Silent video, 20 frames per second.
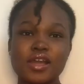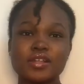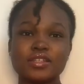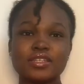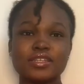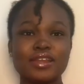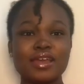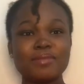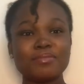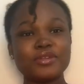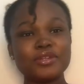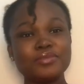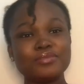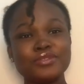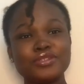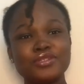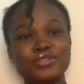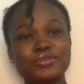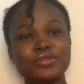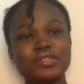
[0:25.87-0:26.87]
Today I'm going
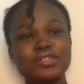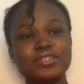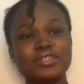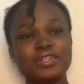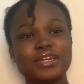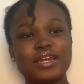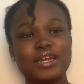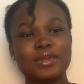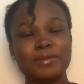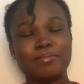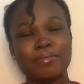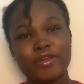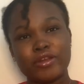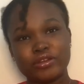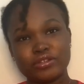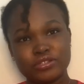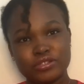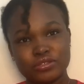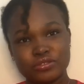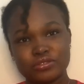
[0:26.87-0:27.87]
to be doing a
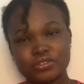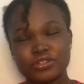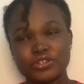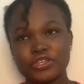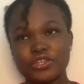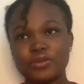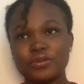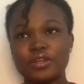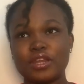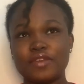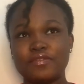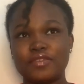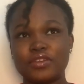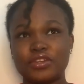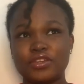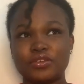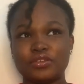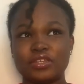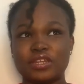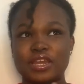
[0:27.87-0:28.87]
part two to the Q&A
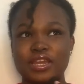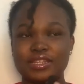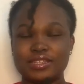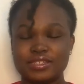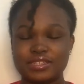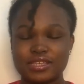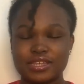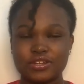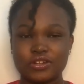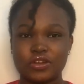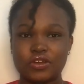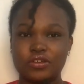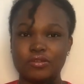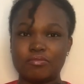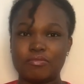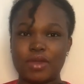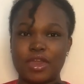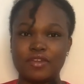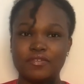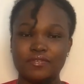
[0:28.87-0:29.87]
video that I did
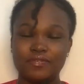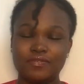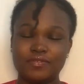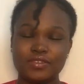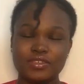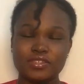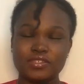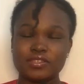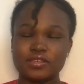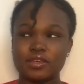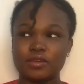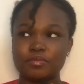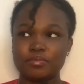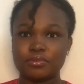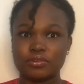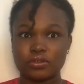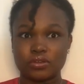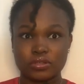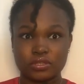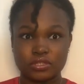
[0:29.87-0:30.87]
on my visa
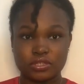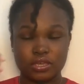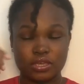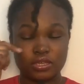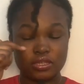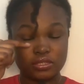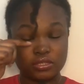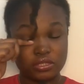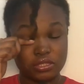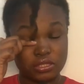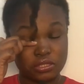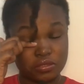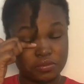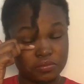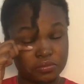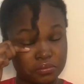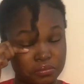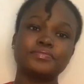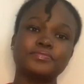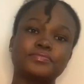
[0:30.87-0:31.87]
process.
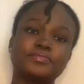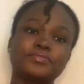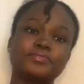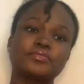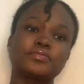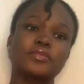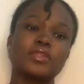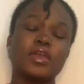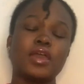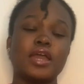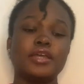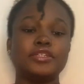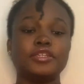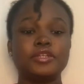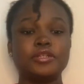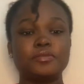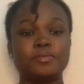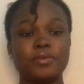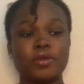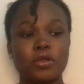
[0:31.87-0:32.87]
I
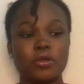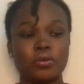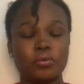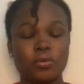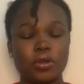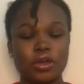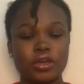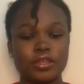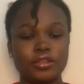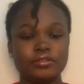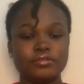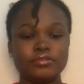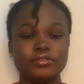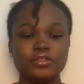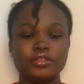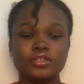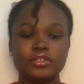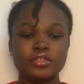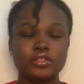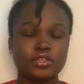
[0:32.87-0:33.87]
did a part one
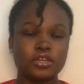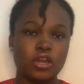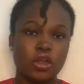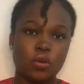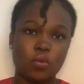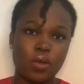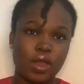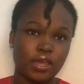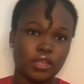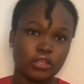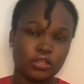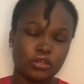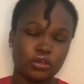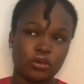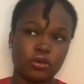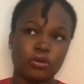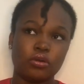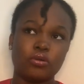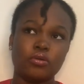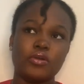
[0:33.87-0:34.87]
a while
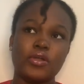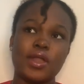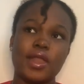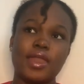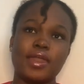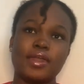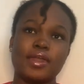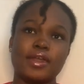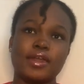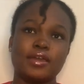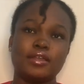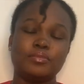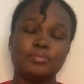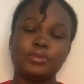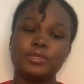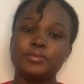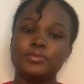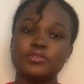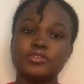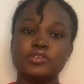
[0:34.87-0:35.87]
ago and
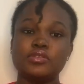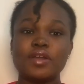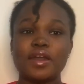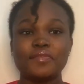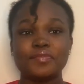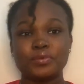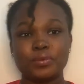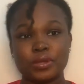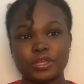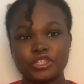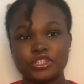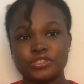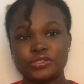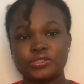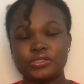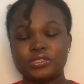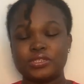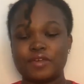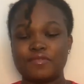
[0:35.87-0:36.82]
people still have questions.